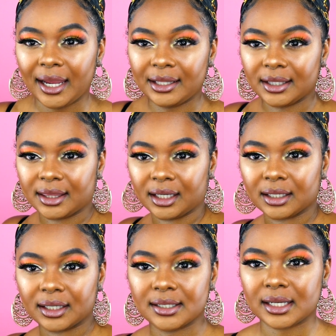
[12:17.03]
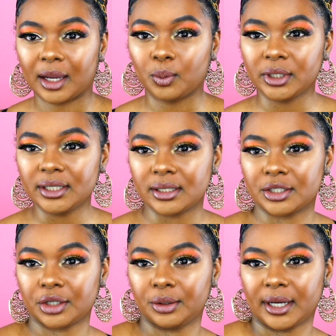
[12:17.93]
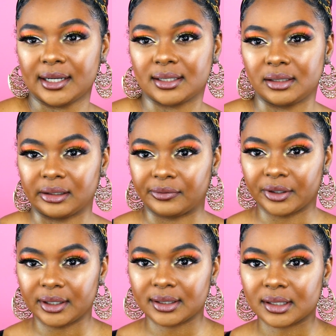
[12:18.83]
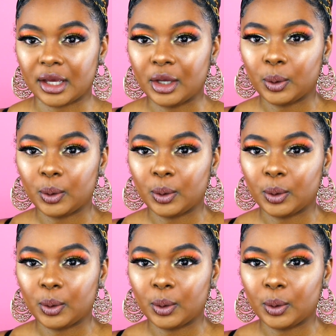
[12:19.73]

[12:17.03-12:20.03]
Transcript: And the thing is, I wanted to show you guys the difference.